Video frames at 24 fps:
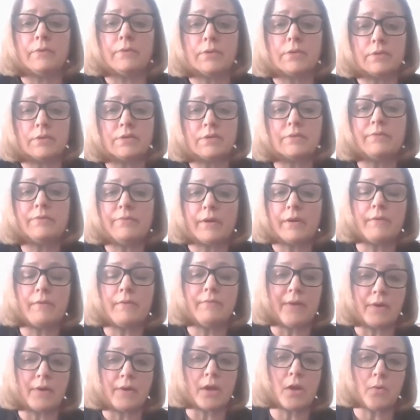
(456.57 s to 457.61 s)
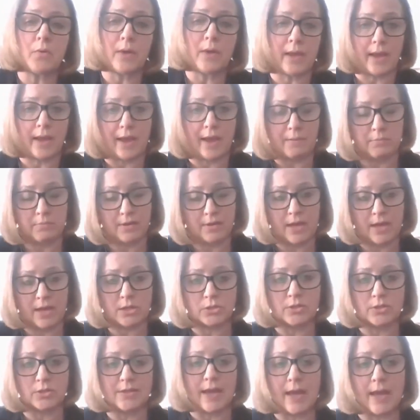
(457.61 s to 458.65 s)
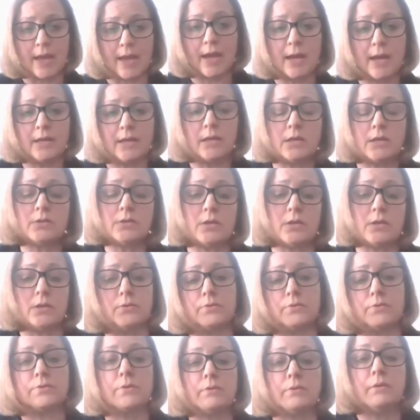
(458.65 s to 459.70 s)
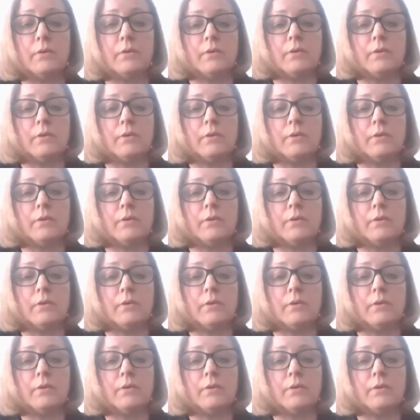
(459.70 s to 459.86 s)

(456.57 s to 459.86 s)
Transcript: So it's a very, very quick application to add and to use.